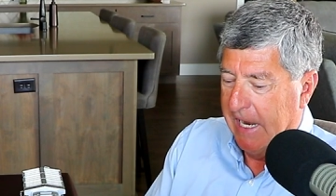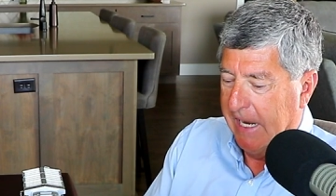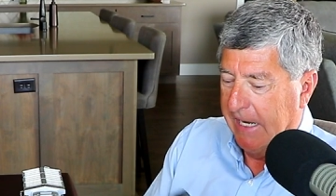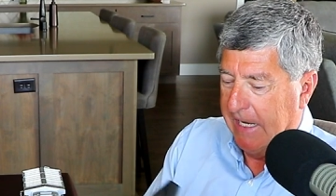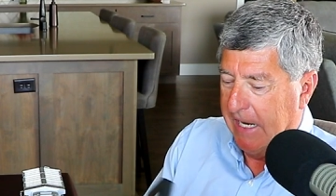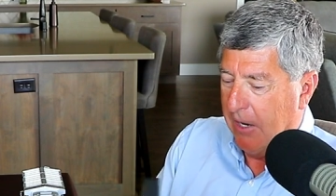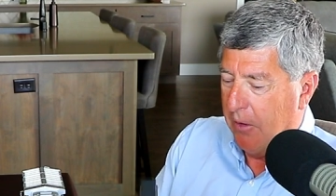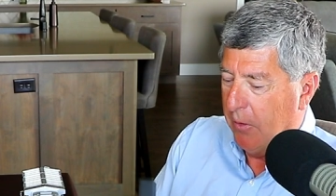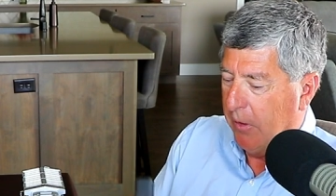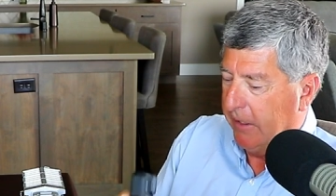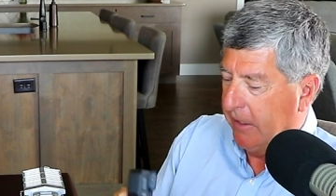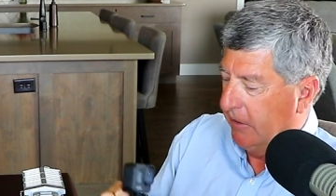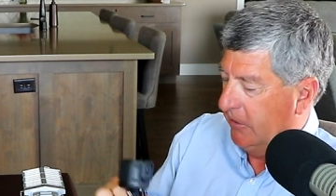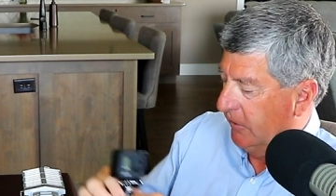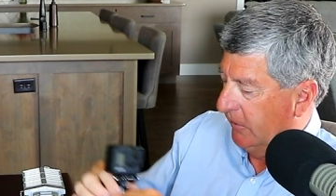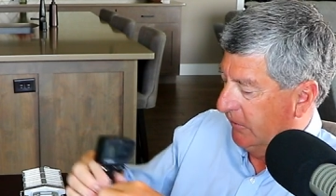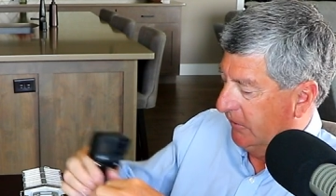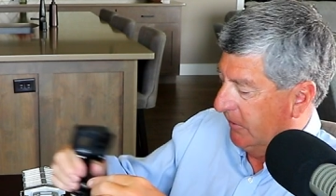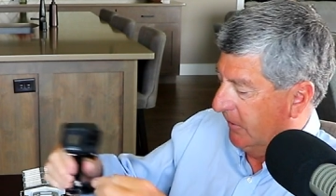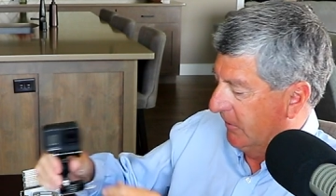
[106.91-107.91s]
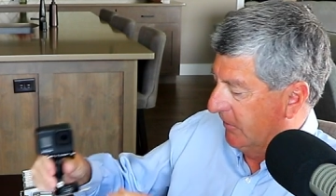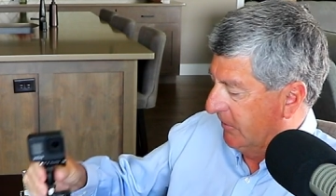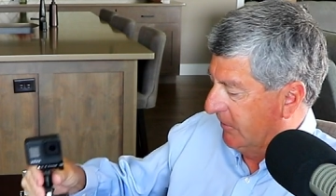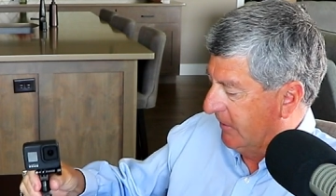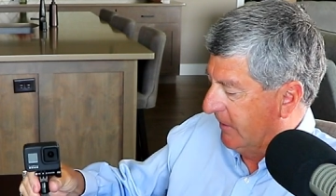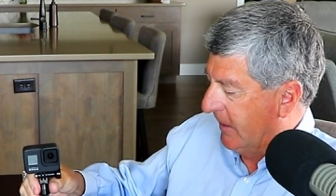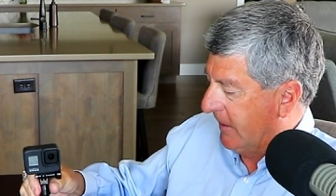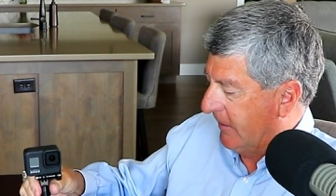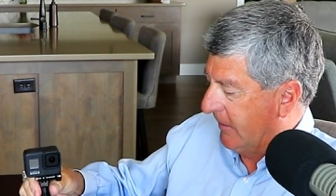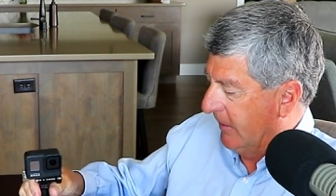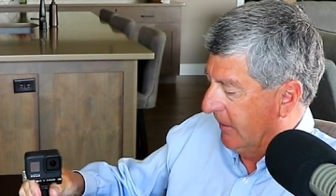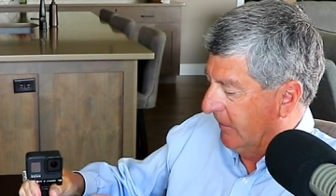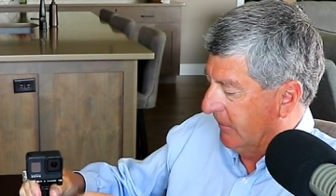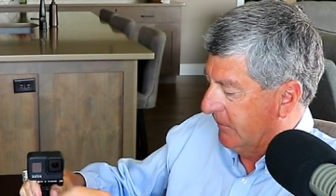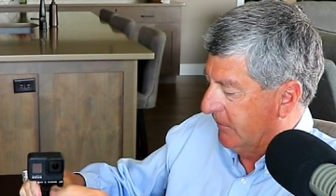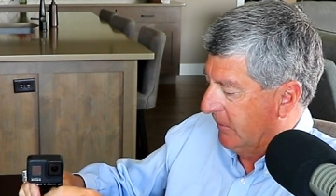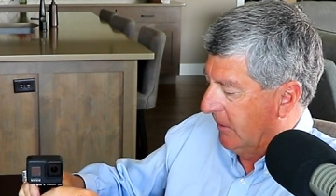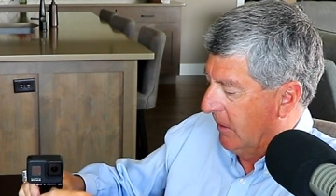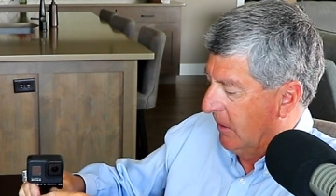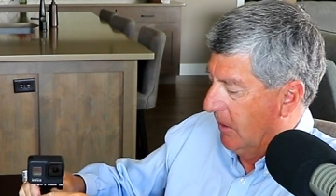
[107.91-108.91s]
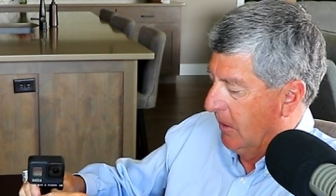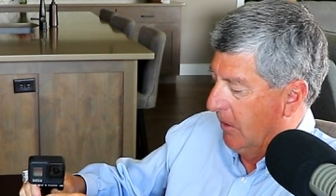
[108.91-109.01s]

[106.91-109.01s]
And now I can just stick this